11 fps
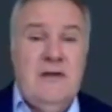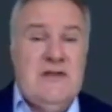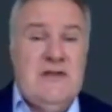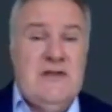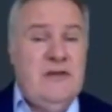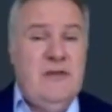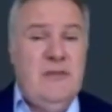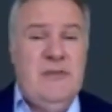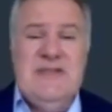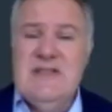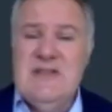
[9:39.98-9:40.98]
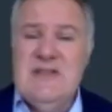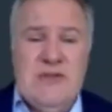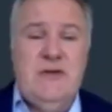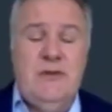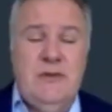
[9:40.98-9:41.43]
So the business
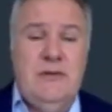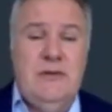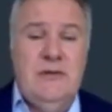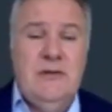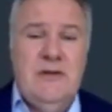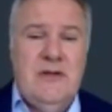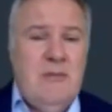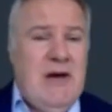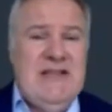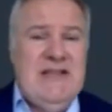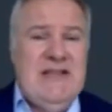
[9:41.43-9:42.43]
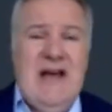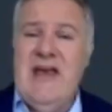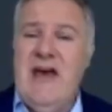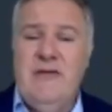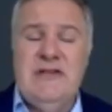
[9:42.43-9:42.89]
was good, but
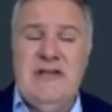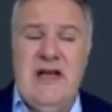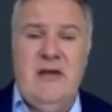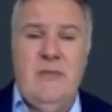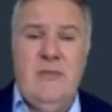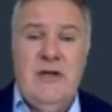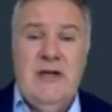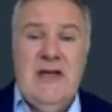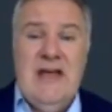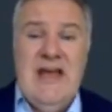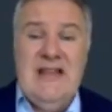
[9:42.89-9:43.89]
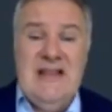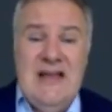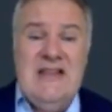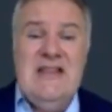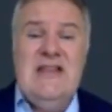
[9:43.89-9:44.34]
I haven't time,
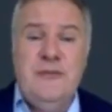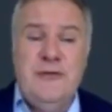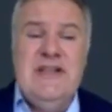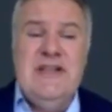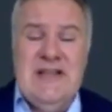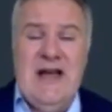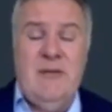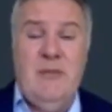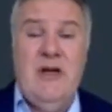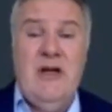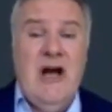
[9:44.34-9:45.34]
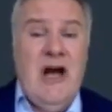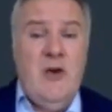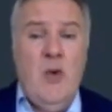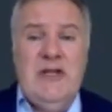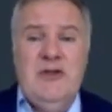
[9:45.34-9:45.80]
and I need free time.
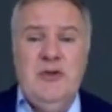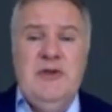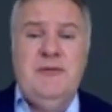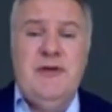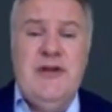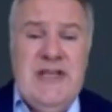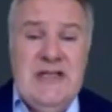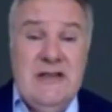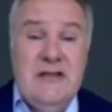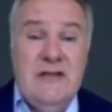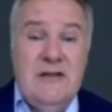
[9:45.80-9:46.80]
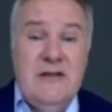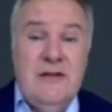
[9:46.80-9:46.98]
I want to be free.